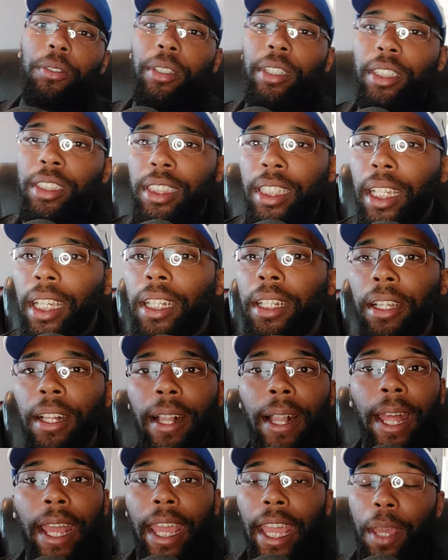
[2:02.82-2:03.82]
on their site.
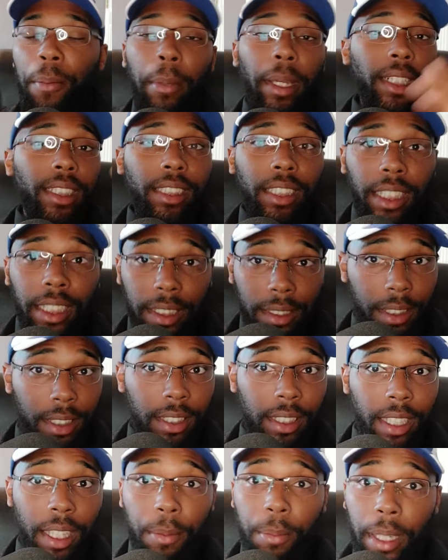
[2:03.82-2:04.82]
It makes
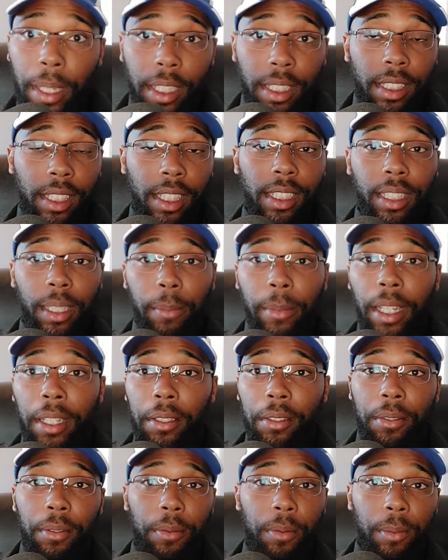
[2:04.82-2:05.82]
sense. It makes sense. I'm
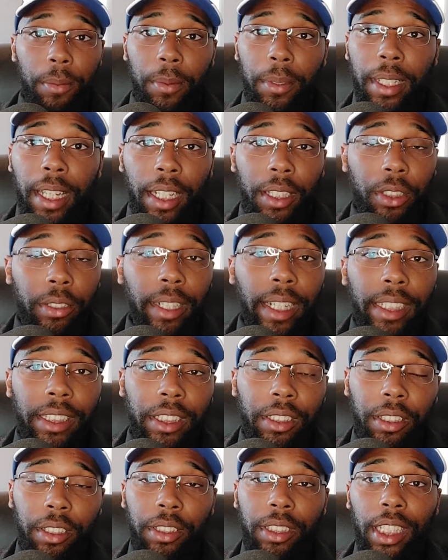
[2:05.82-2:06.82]
not
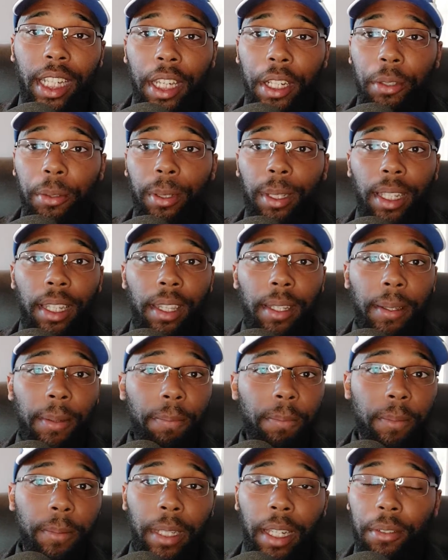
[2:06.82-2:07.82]
trashing their site or
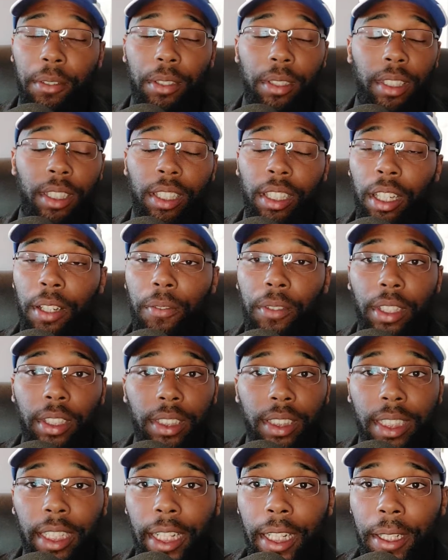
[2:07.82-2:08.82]
anything. I love their
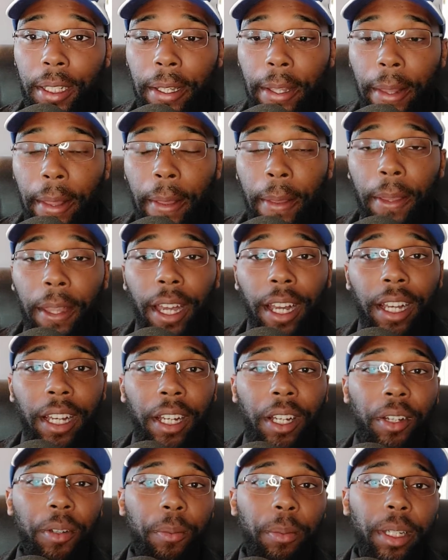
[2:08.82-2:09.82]
site.
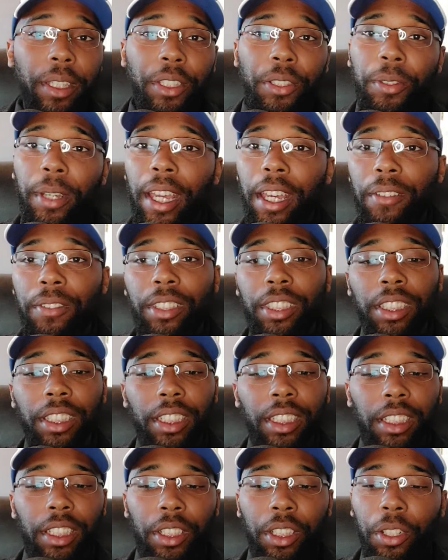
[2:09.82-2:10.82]
But you have
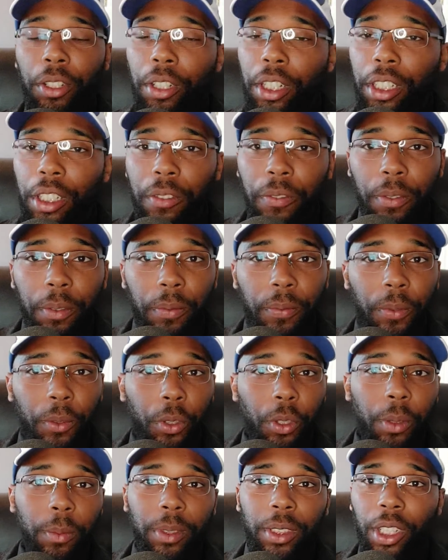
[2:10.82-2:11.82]
to go to different
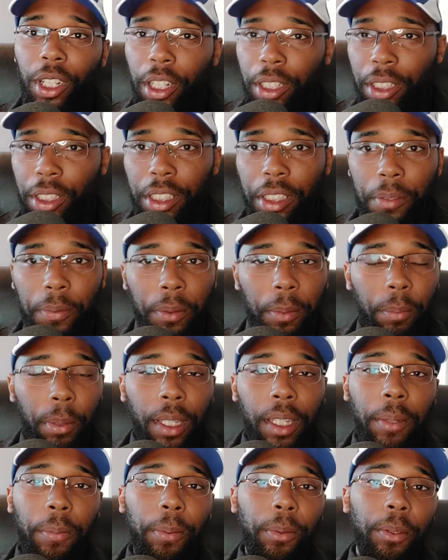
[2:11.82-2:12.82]
forums, talk to different
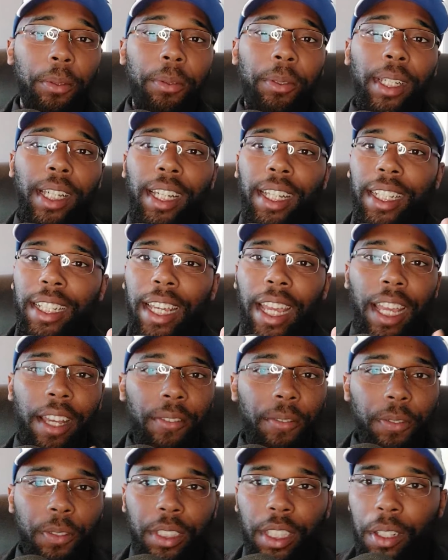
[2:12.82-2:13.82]
people,
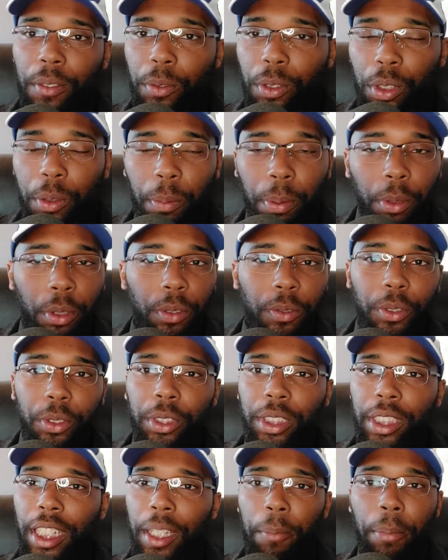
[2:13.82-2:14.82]
have several
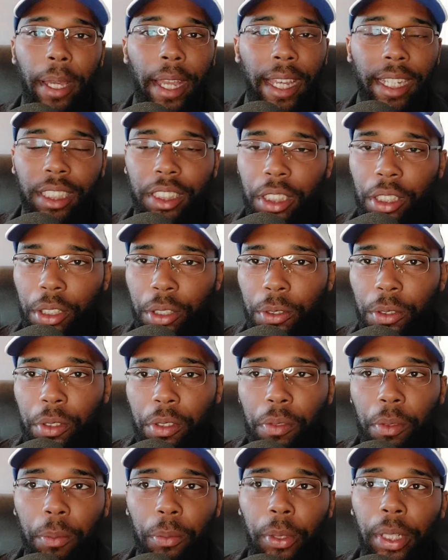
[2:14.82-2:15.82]
approvals, get passcodes
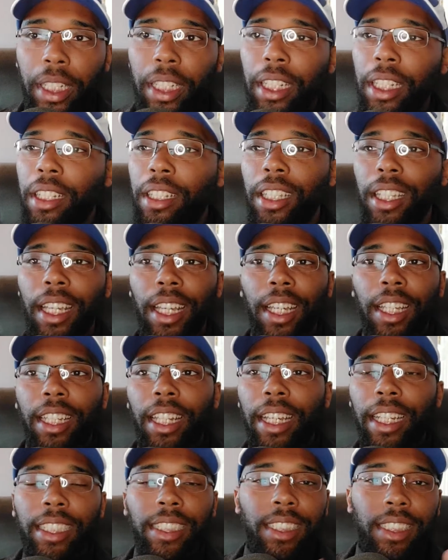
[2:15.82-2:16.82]
from reading.
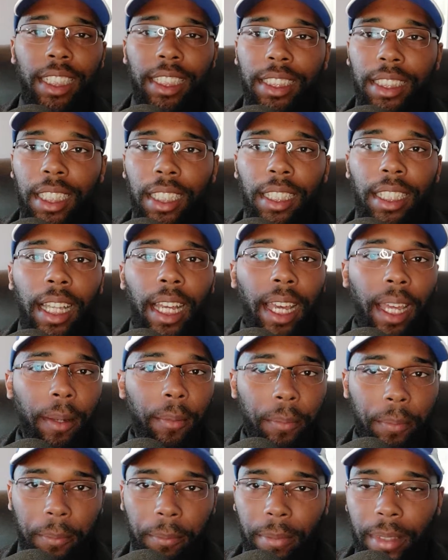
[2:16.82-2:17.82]
It's a lot.
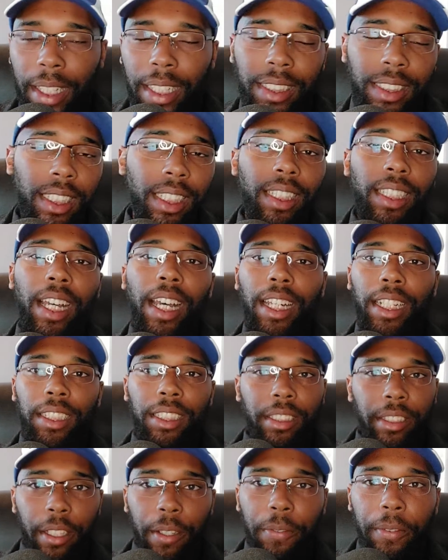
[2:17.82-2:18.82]
It's a lot of
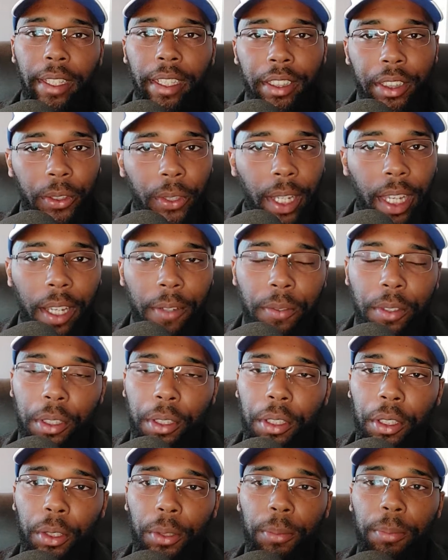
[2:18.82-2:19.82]
stuff that you have to
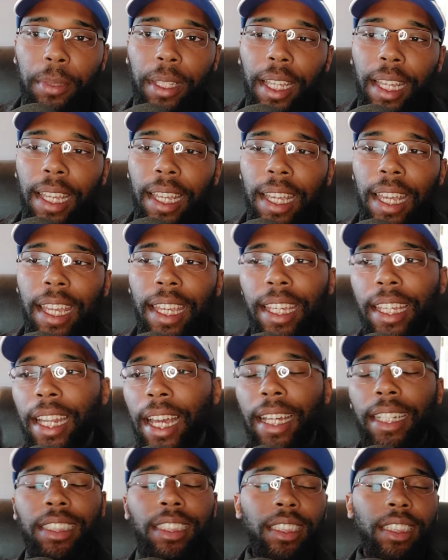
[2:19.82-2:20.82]
do. And
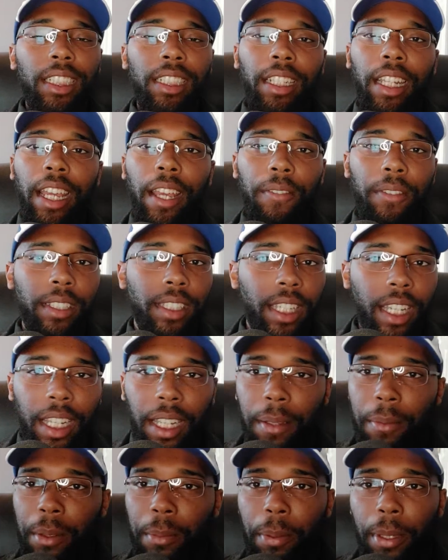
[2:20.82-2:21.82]
I just didn't have the
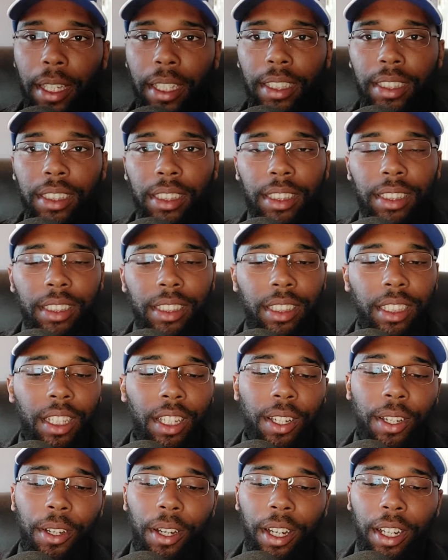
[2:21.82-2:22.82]
time, the patience,
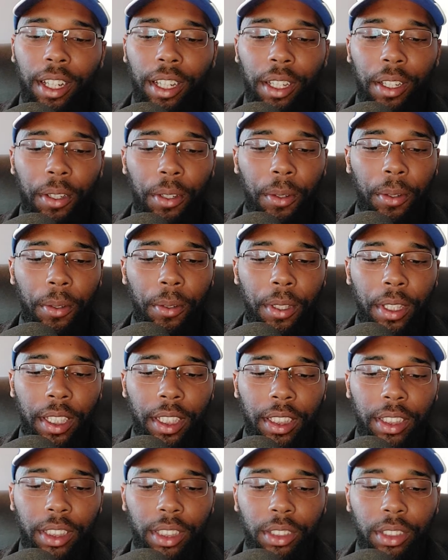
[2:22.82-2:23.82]

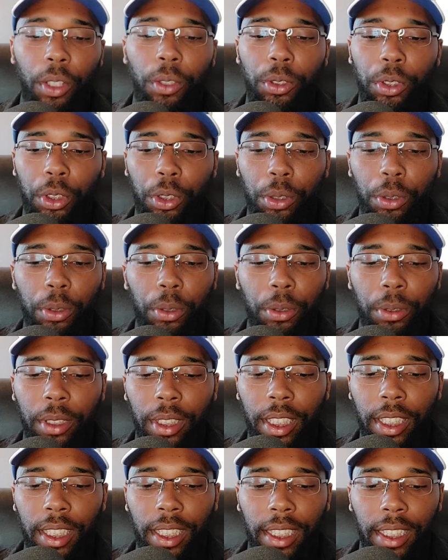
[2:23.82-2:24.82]
the social
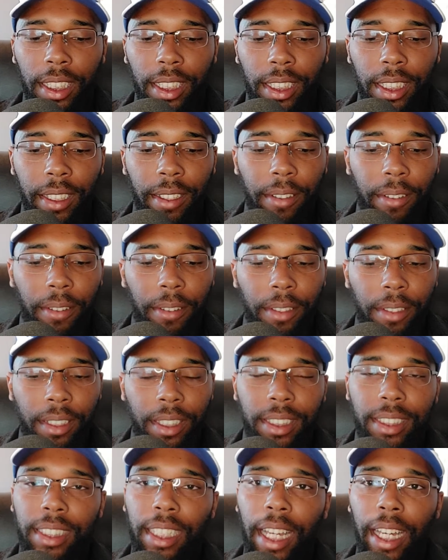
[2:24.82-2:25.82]

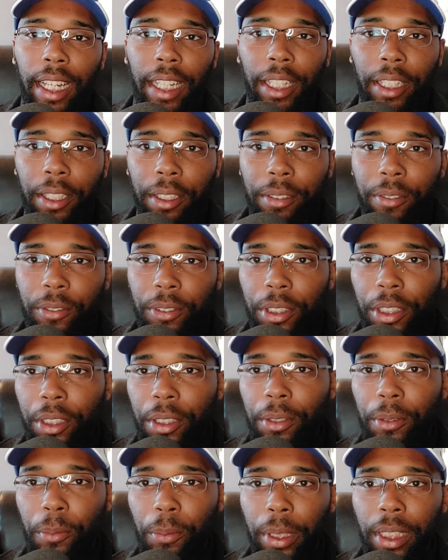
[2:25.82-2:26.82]
desire
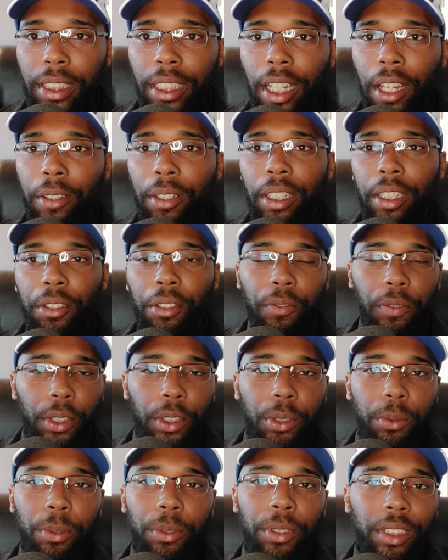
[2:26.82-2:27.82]
to reach out to
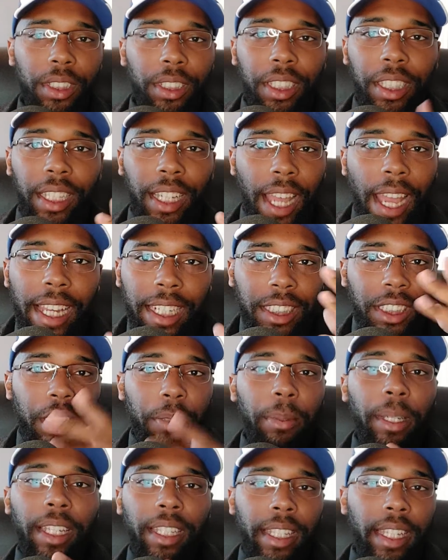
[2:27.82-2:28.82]
individuals to
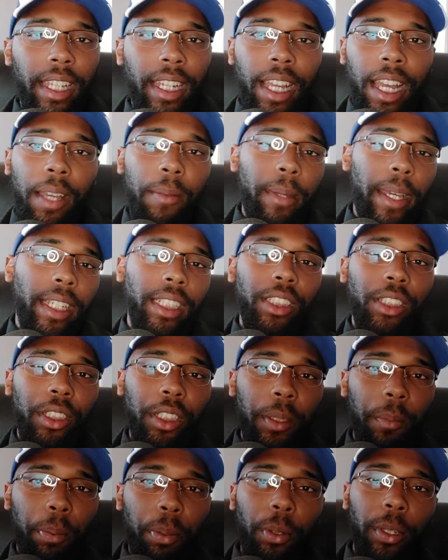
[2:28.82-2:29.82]
actually make that. I'm
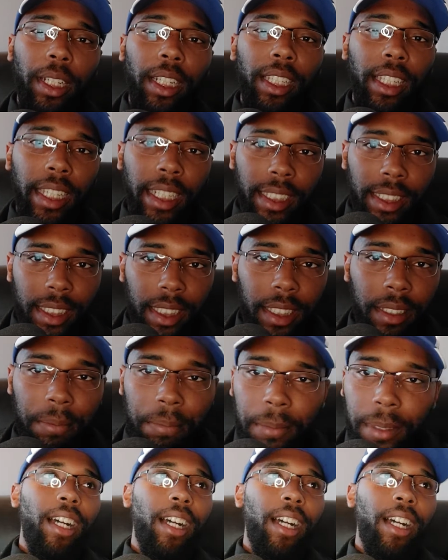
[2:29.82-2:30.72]
actually pretty lazy